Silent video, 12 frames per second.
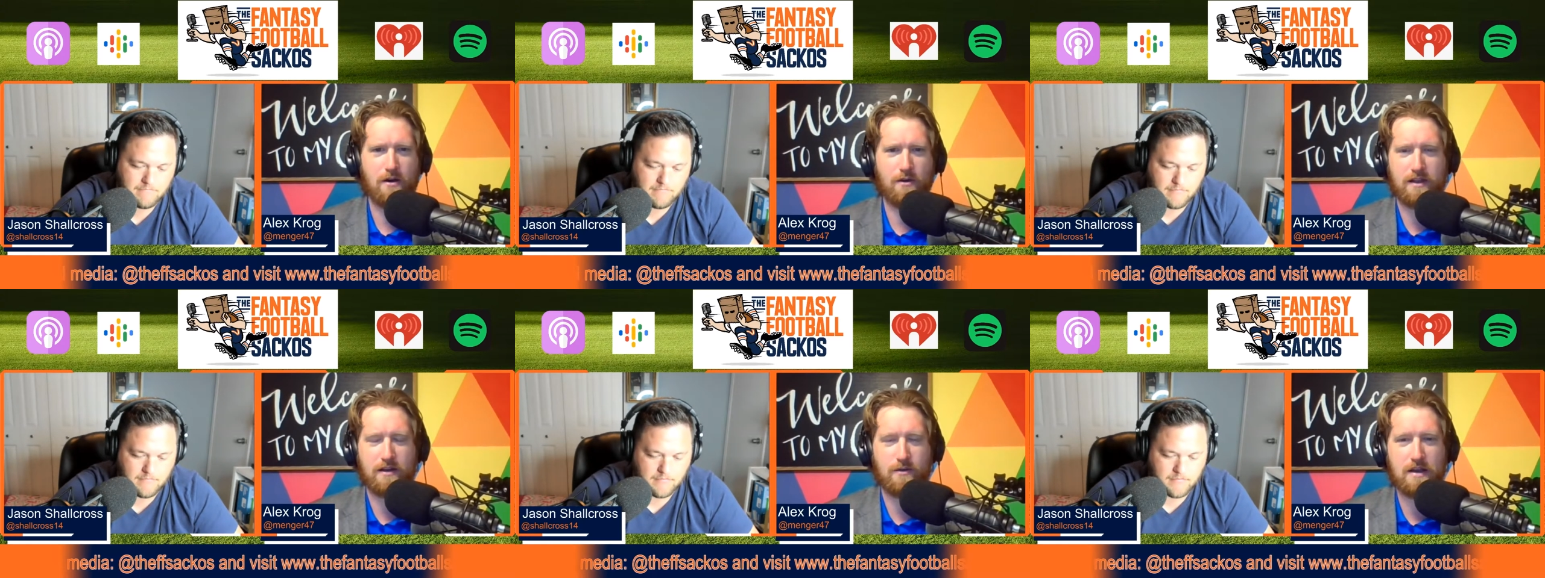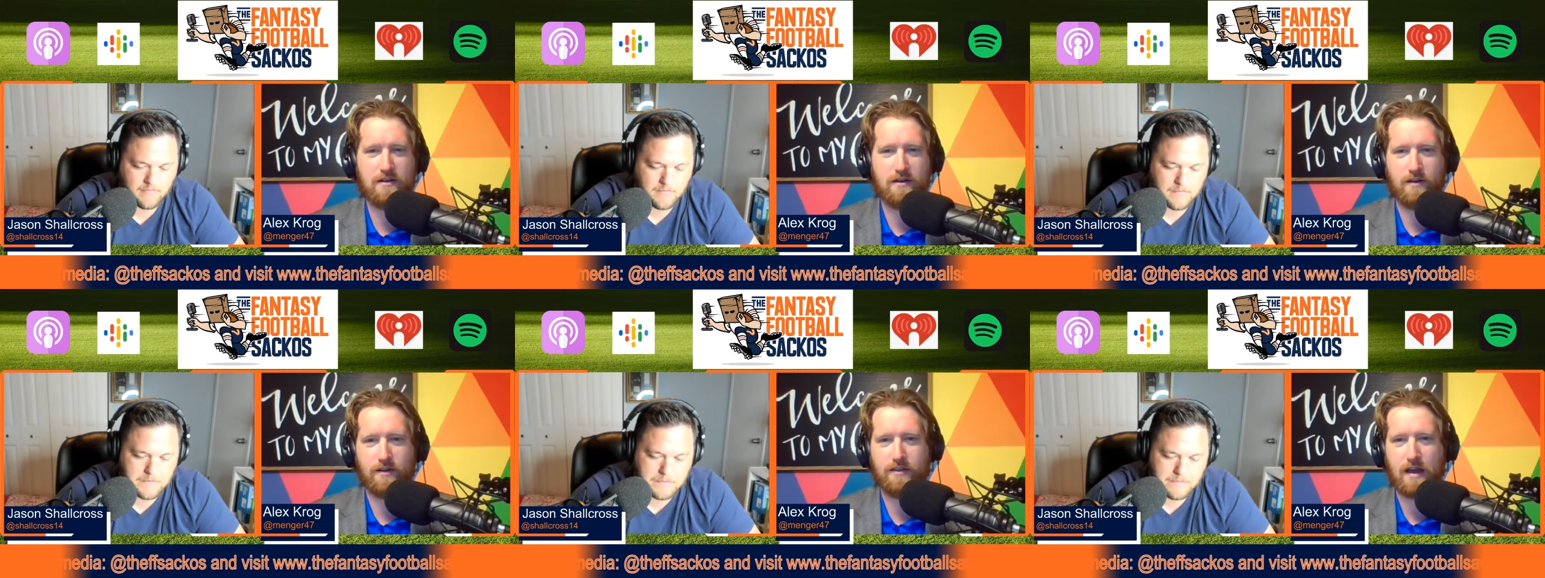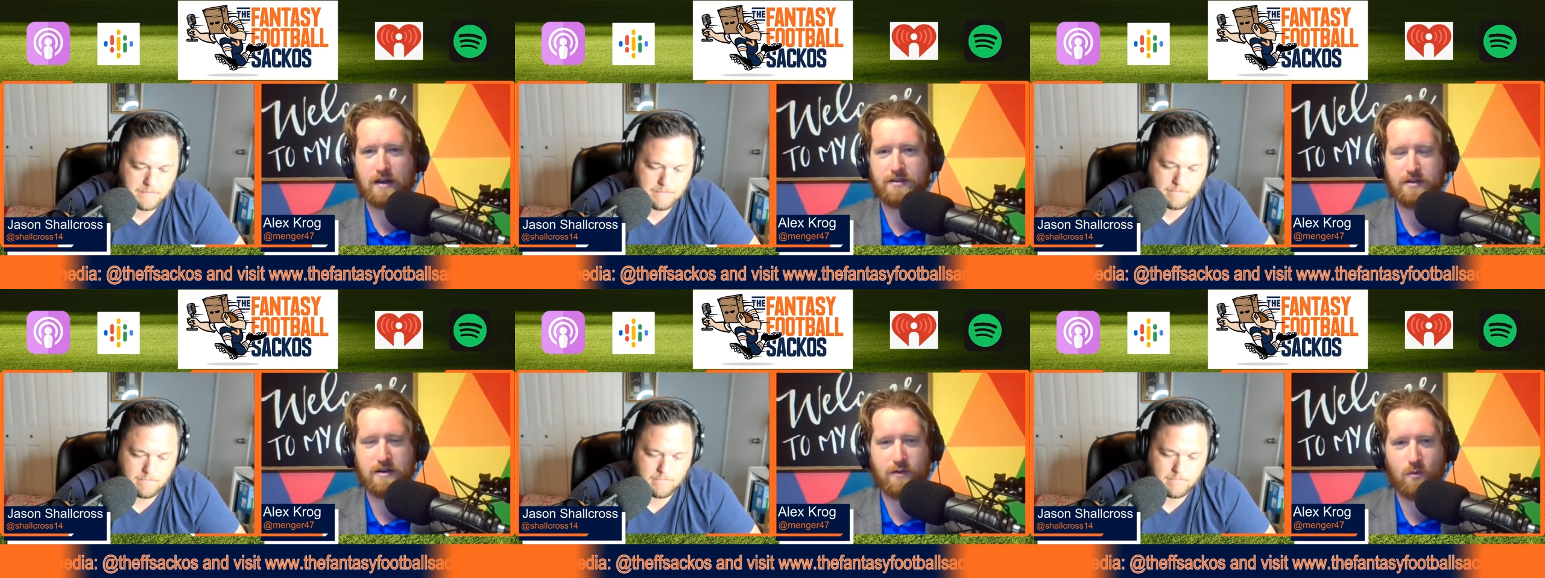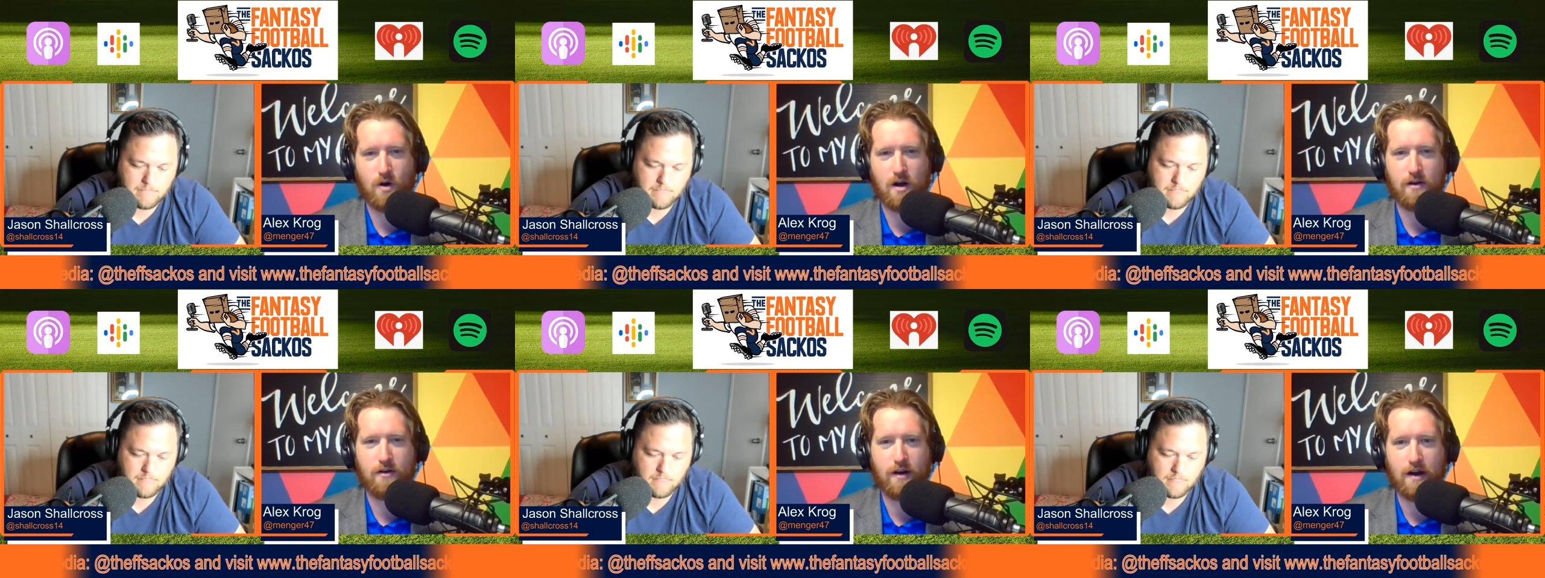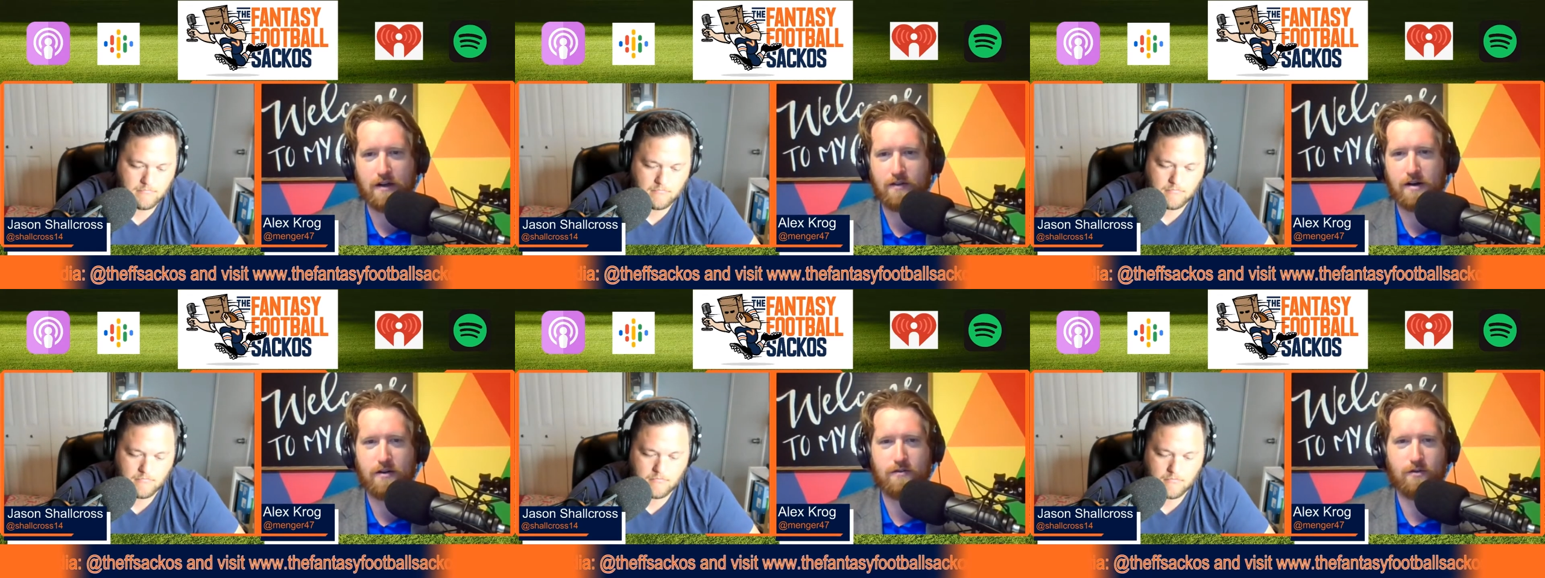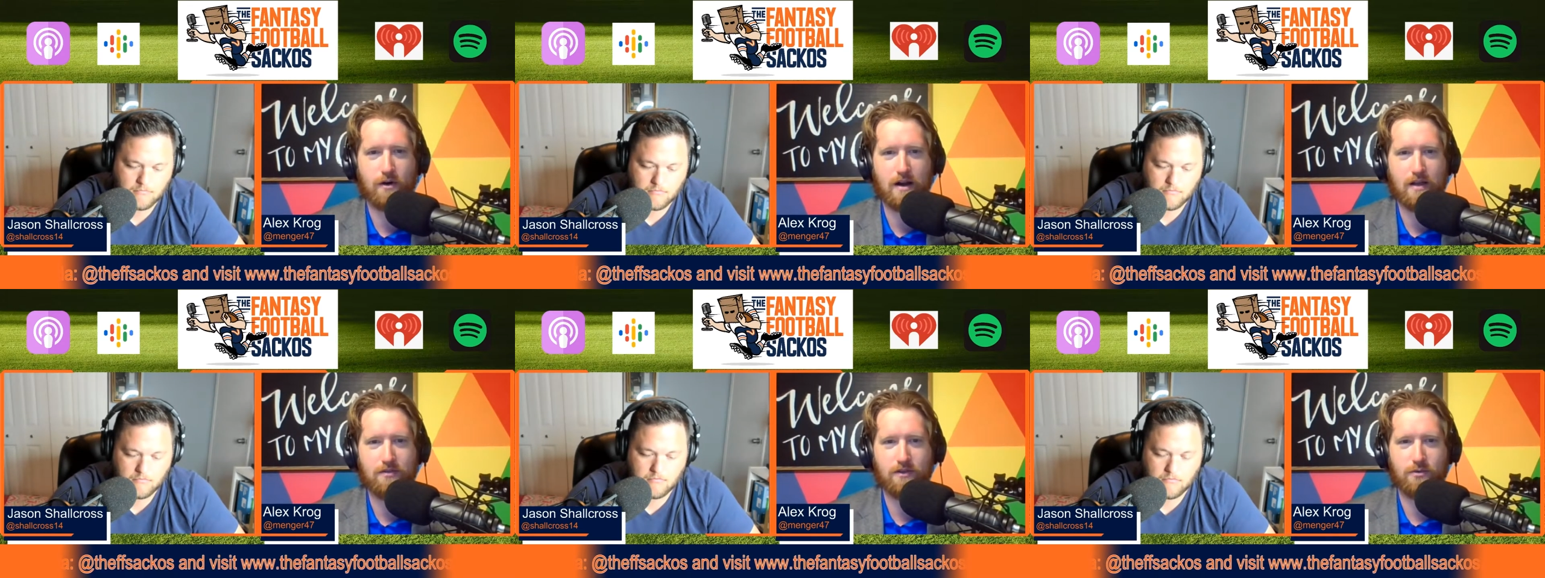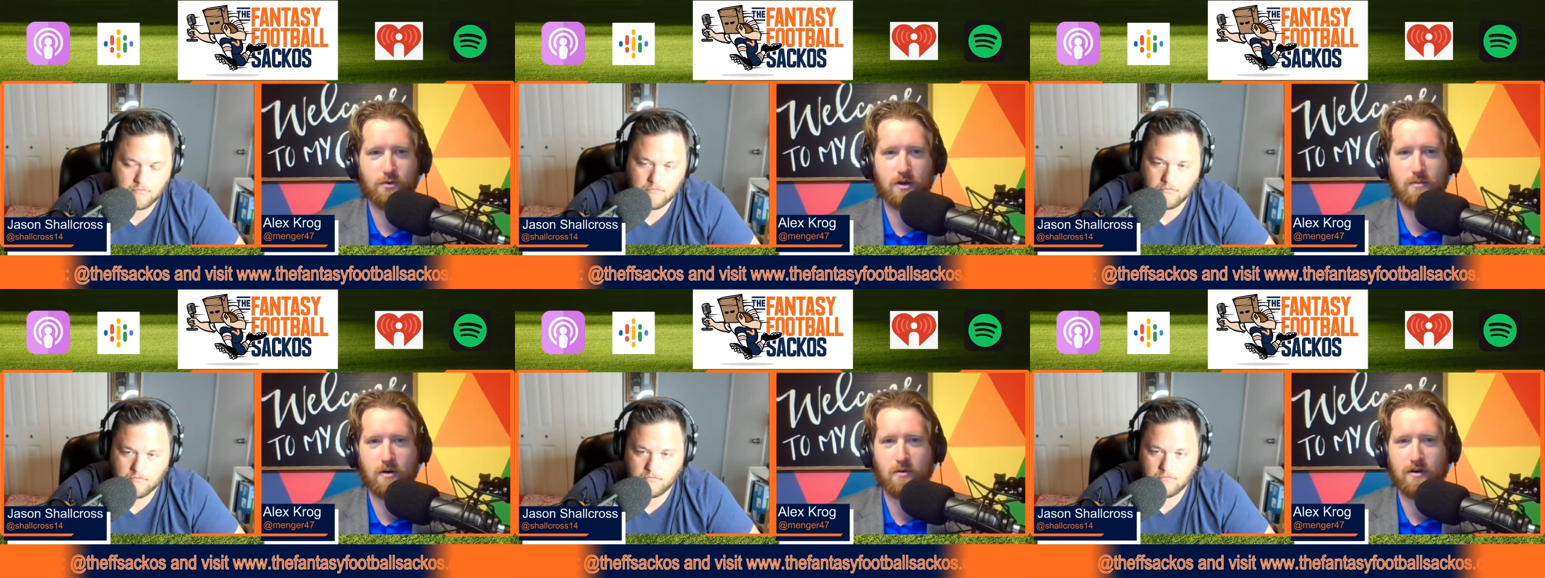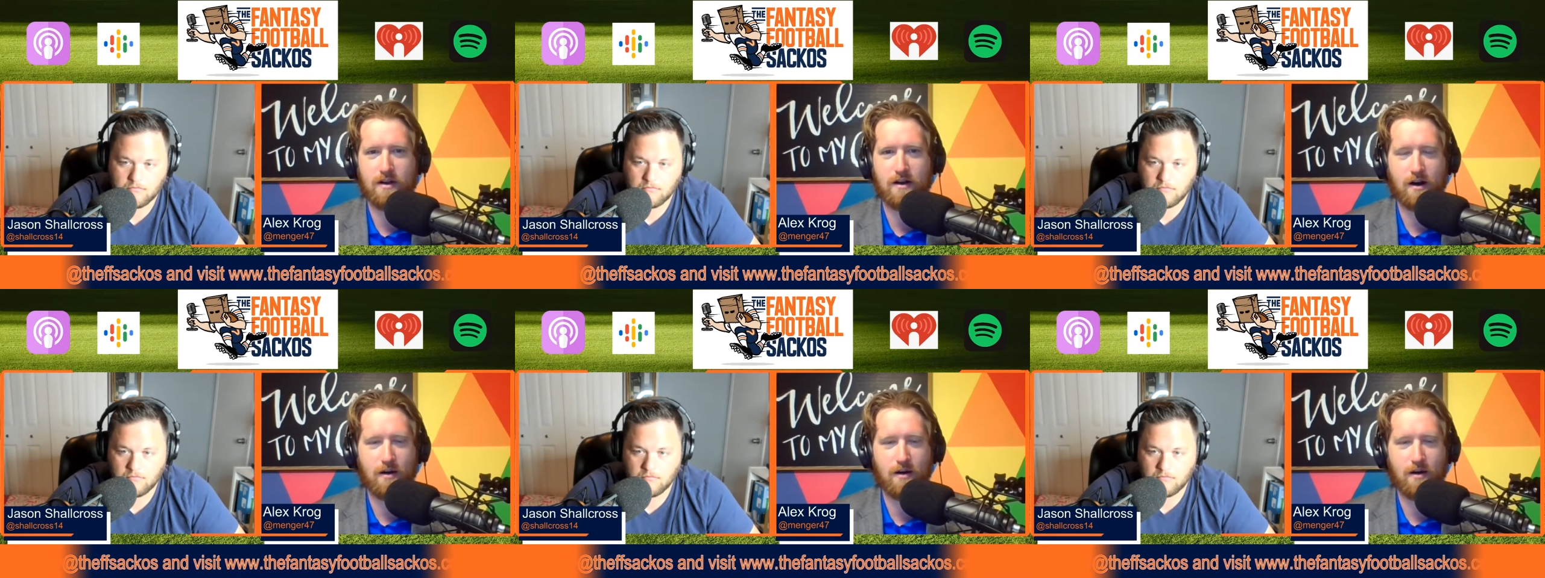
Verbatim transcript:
Speaker 1: don't think we either of us actually even wanted to rank Leonard Fournette this week, but we did it